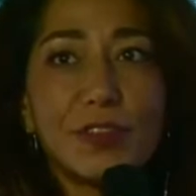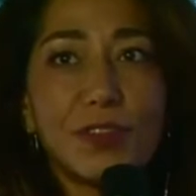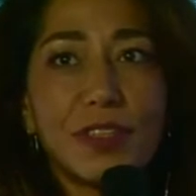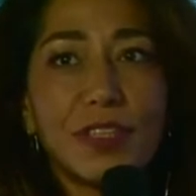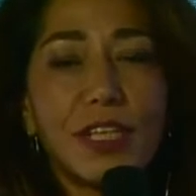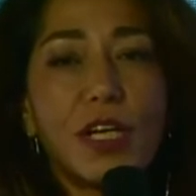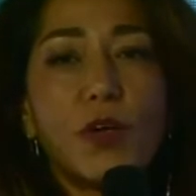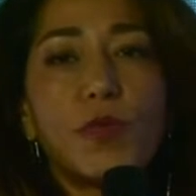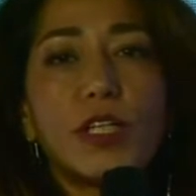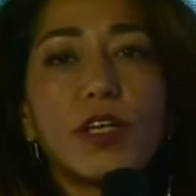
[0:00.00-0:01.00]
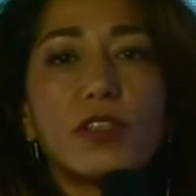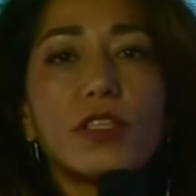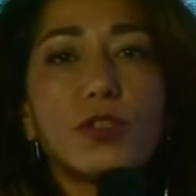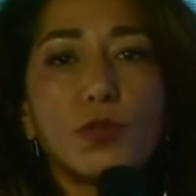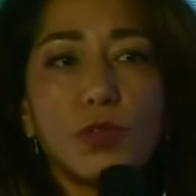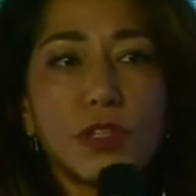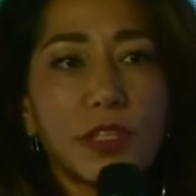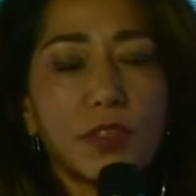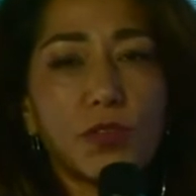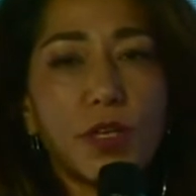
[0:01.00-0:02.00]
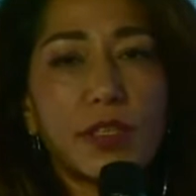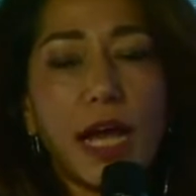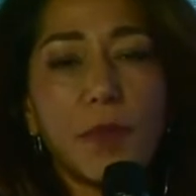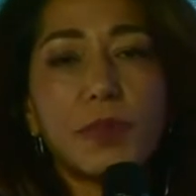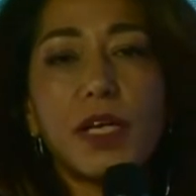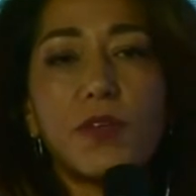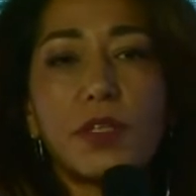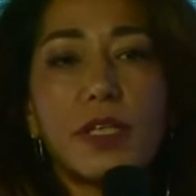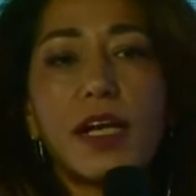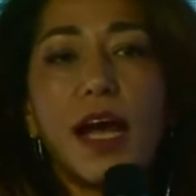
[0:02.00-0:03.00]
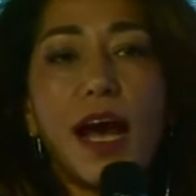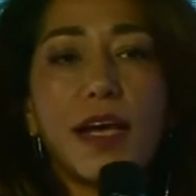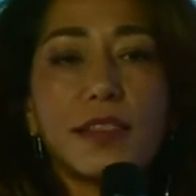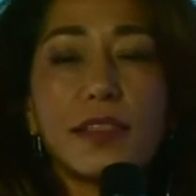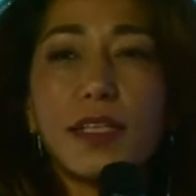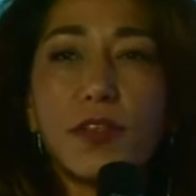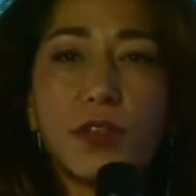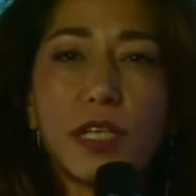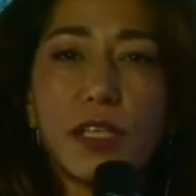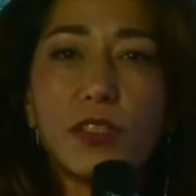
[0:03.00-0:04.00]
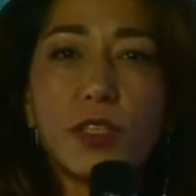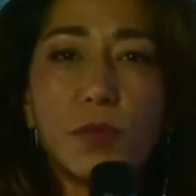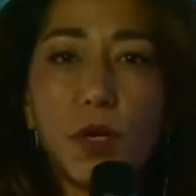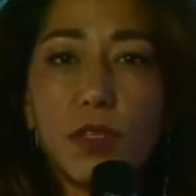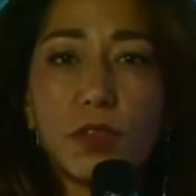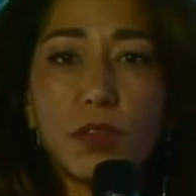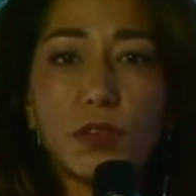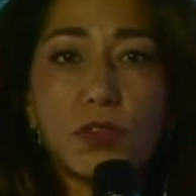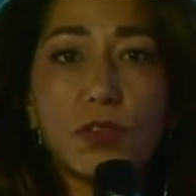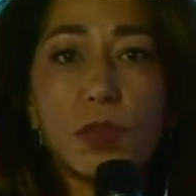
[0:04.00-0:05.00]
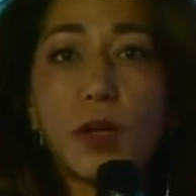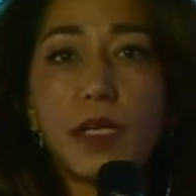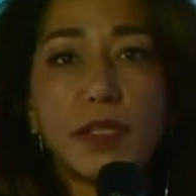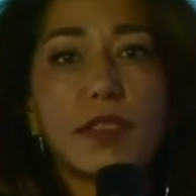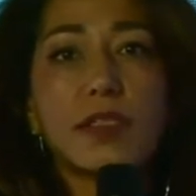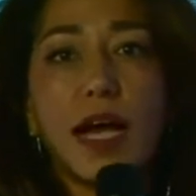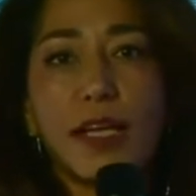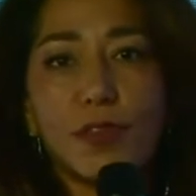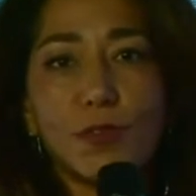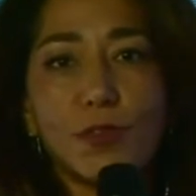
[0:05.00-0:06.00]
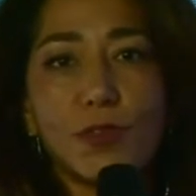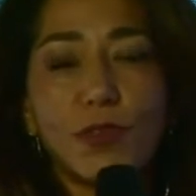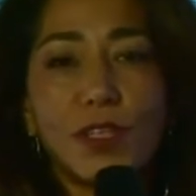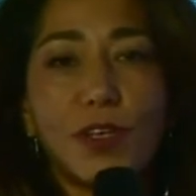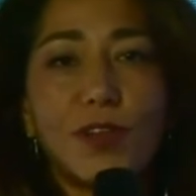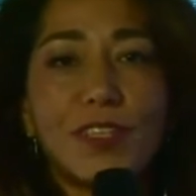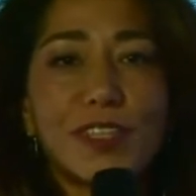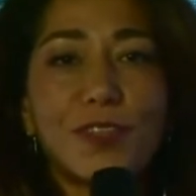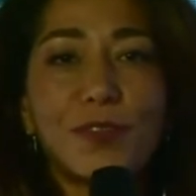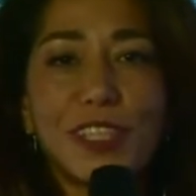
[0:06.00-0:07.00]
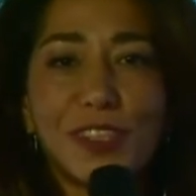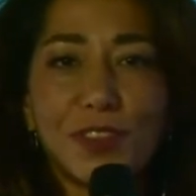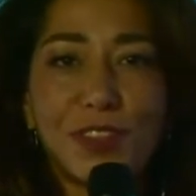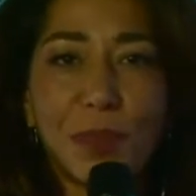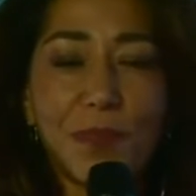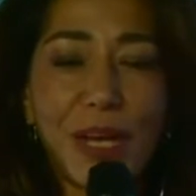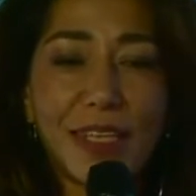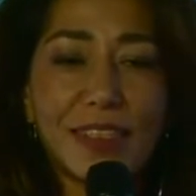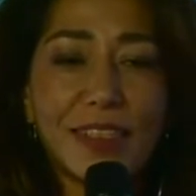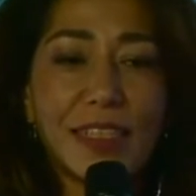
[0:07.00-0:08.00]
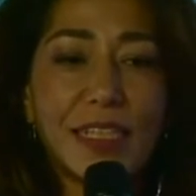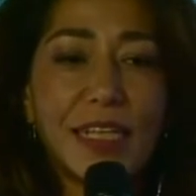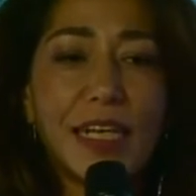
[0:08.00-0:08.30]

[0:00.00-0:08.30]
yields, we're not used to adapt our asset allocation models to the market cycles. We're always looking to the past.